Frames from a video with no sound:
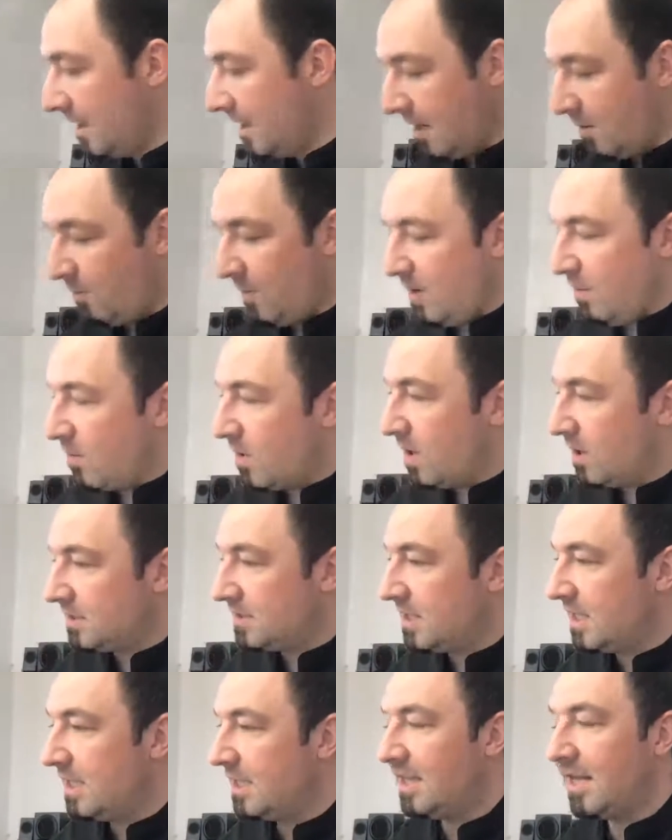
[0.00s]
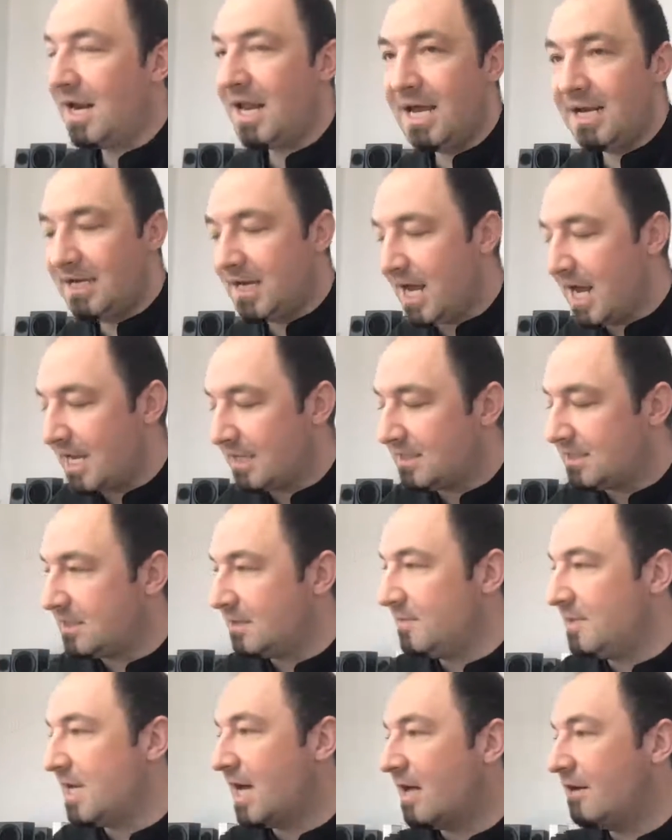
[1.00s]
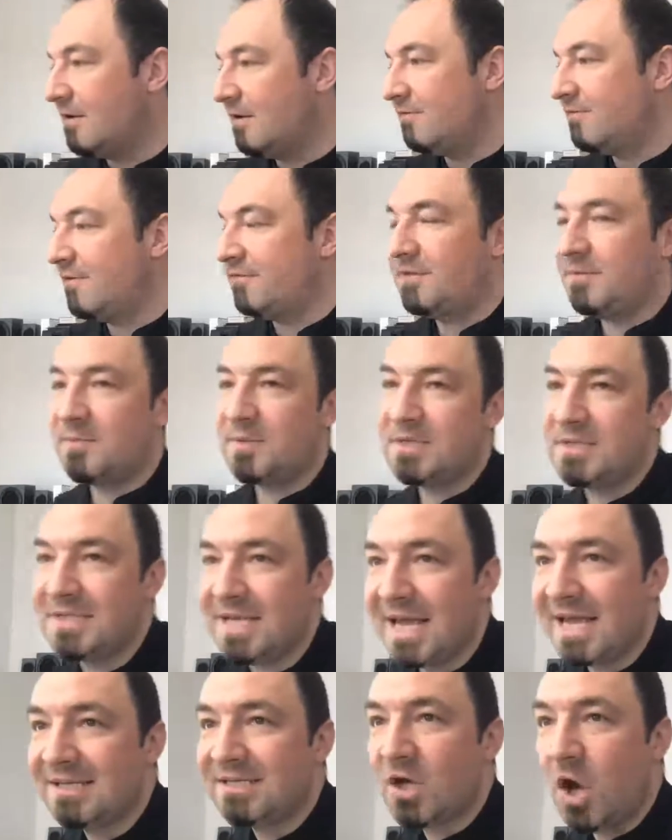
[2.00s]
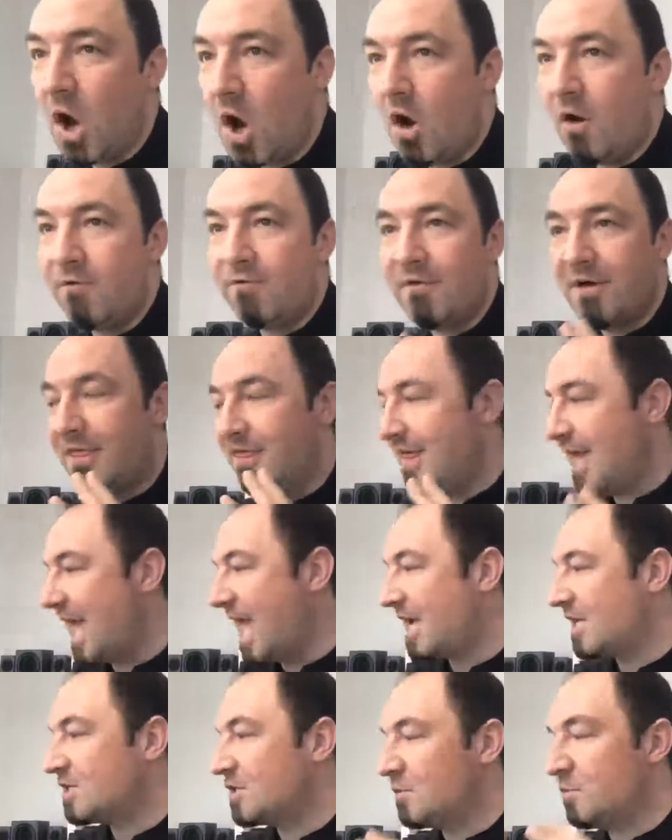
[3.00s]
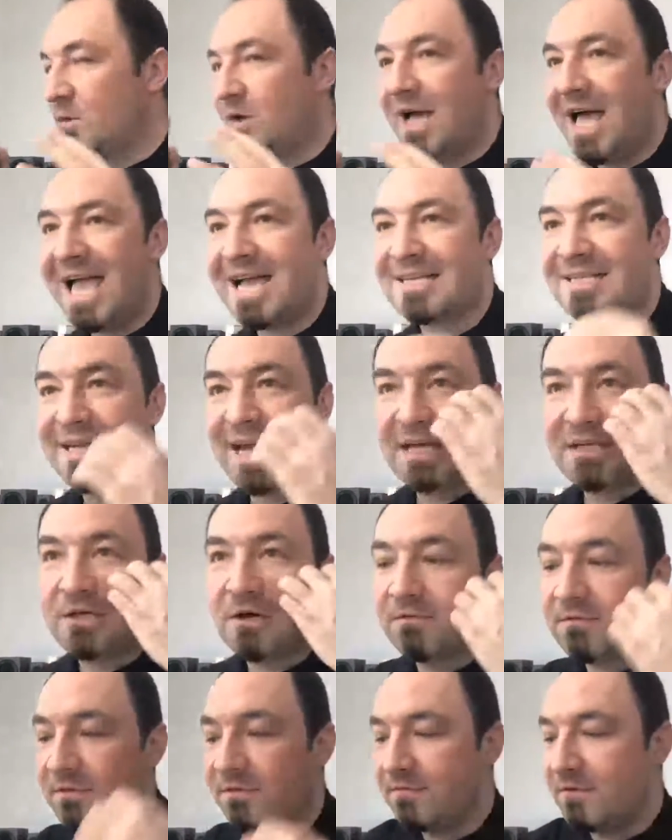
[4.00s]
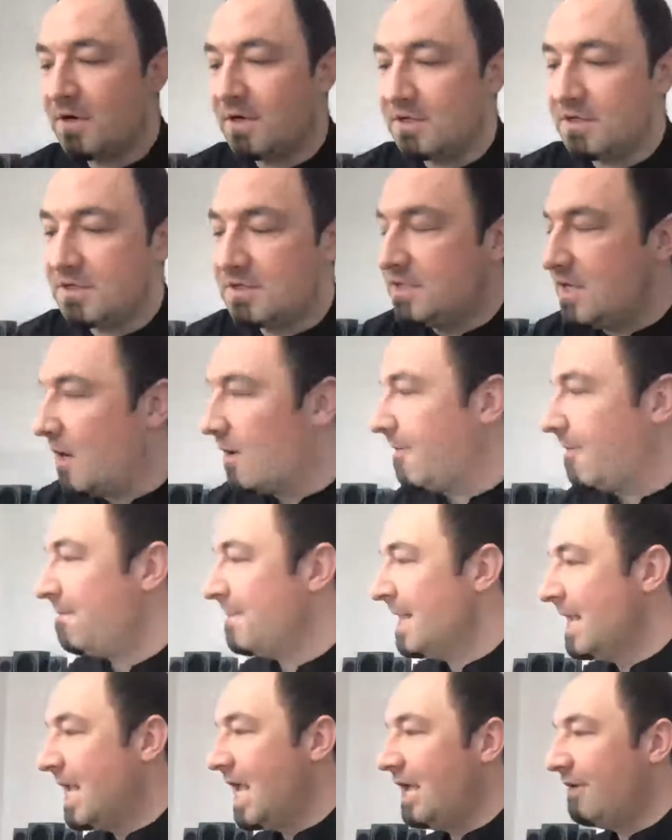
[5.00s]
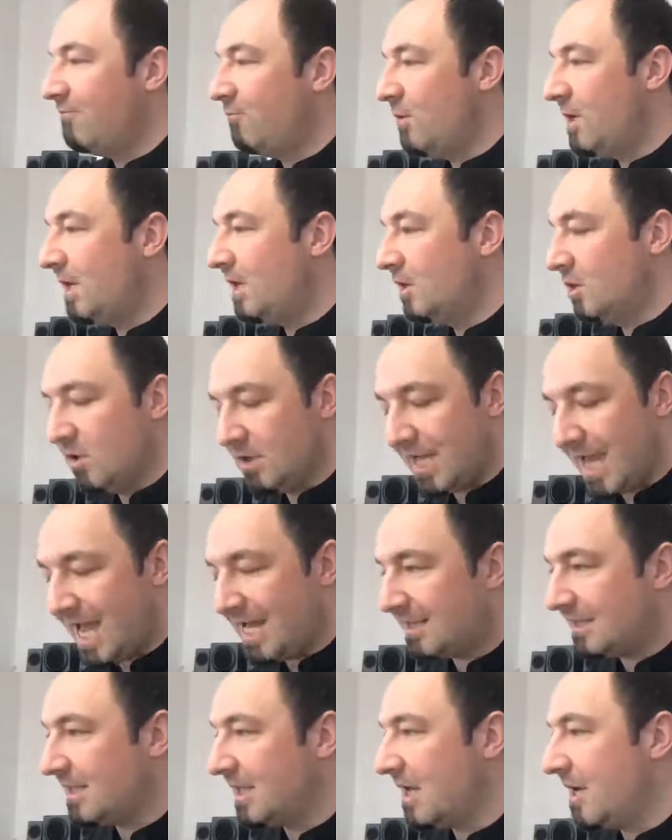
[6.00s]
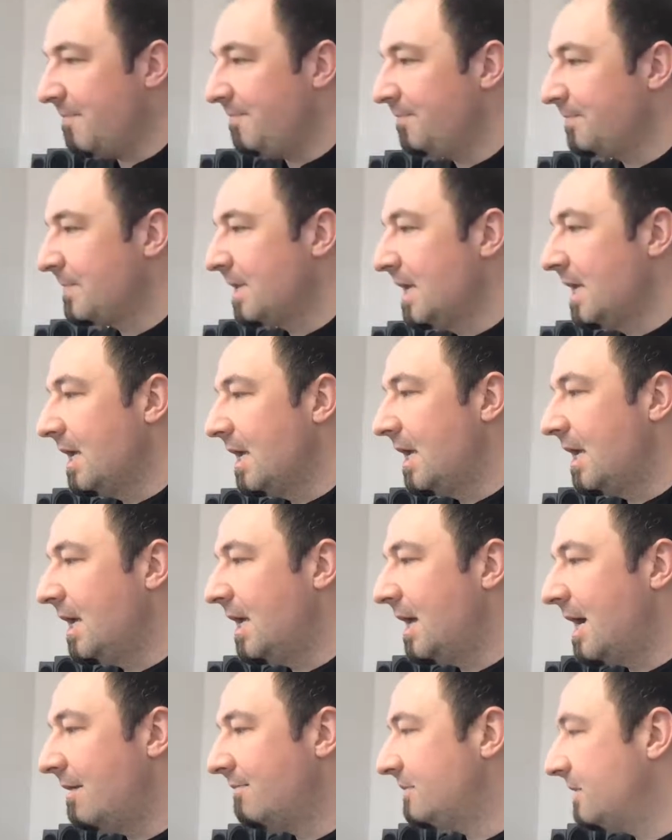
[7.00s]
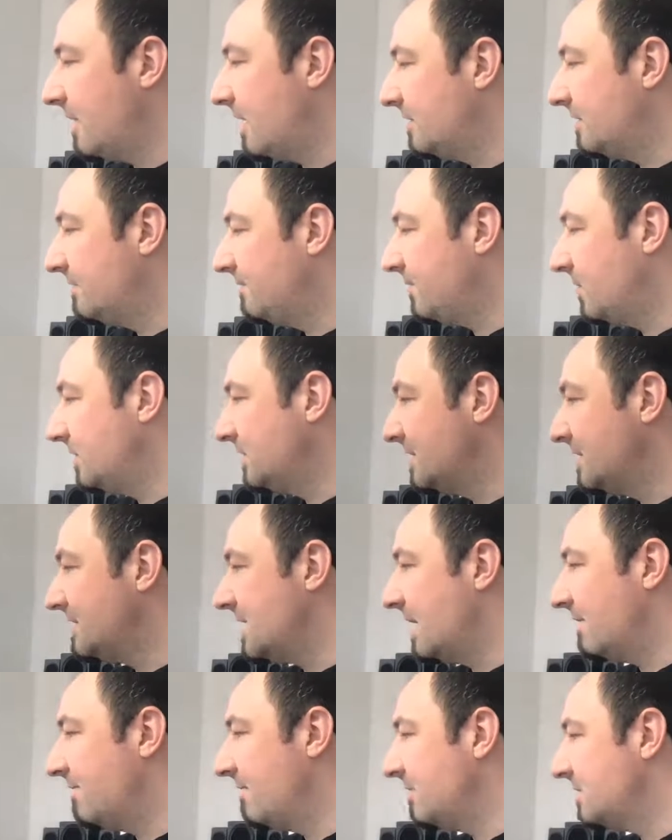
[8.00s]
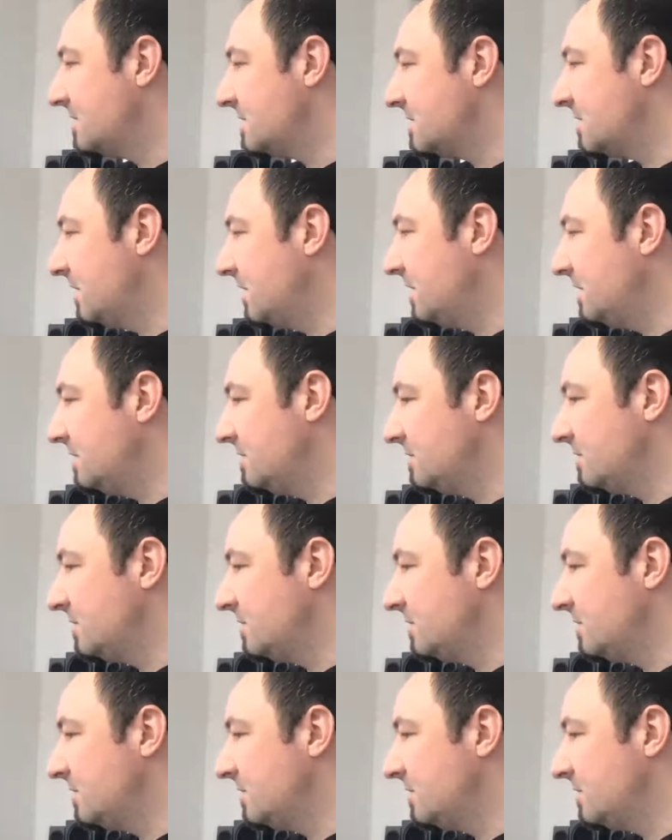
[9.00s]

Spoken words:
we want the line heights to be 150% of the actual X height of the font. So if we look at the font itself, I'm just gonna